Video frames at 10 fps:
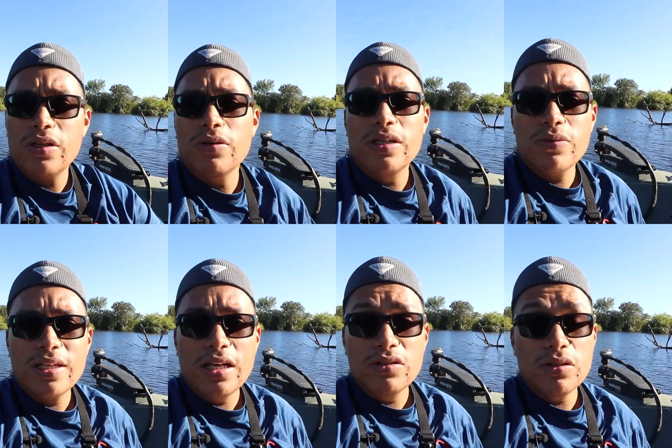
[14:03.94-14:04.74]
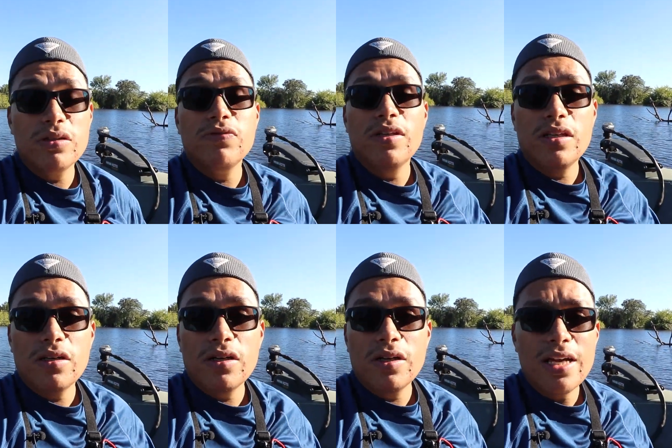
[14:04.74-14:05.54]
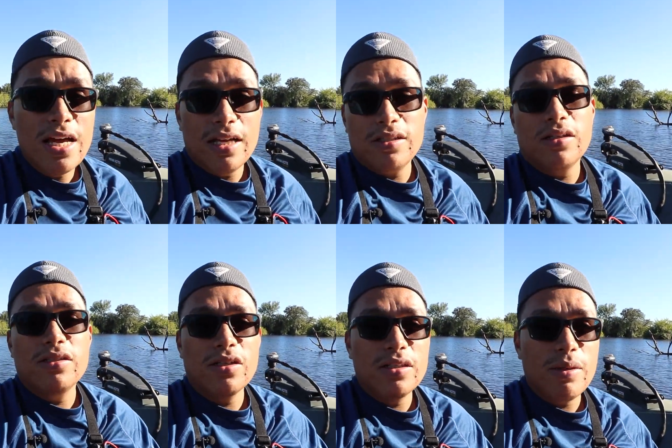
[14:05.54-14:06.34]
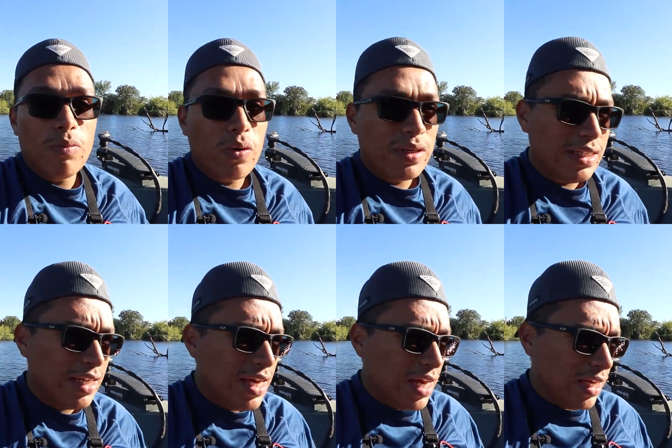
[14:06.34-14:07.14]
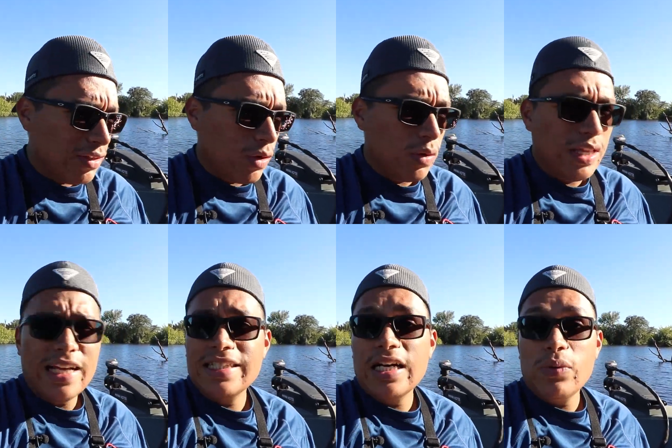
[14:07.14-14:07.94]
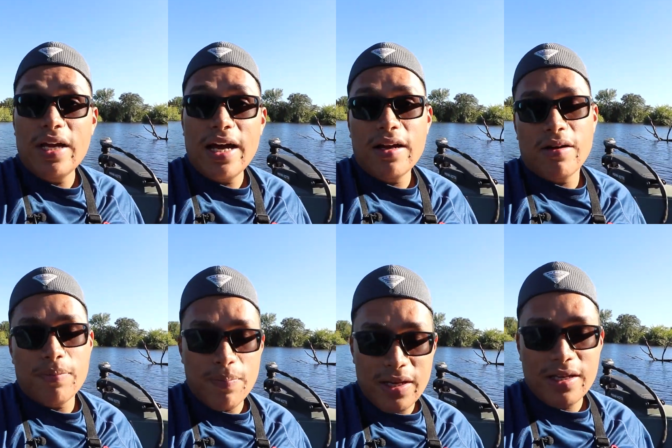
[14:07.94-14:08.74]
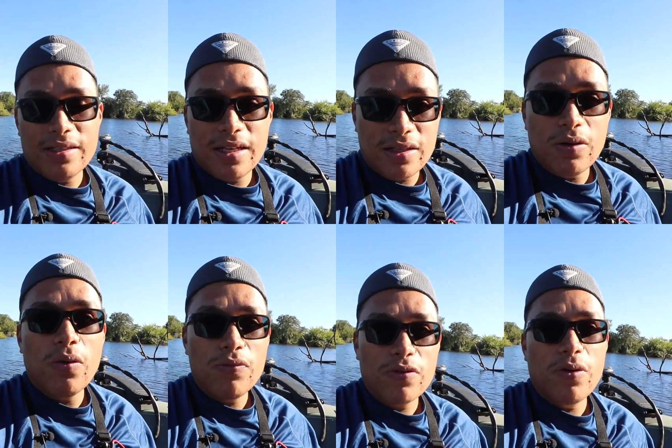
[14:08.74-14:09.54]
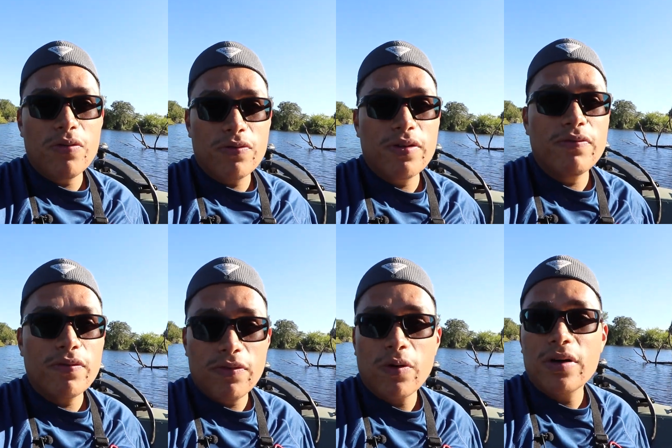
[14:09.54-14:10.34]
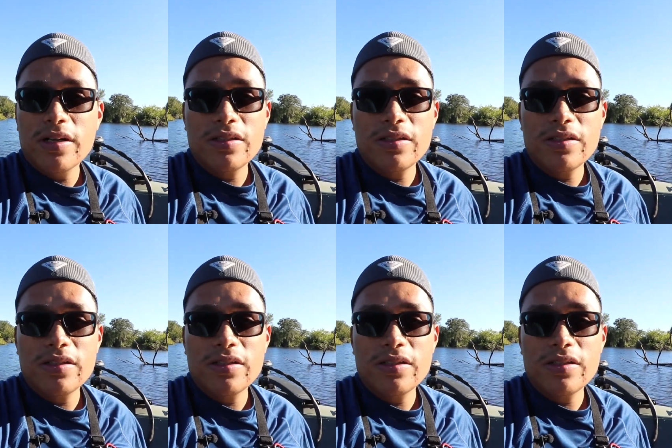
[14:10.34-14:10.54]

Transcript: degrees right now, so it's feeling good. It's on a Sunday morning, and so last night we had our big like cold cold front for Florida.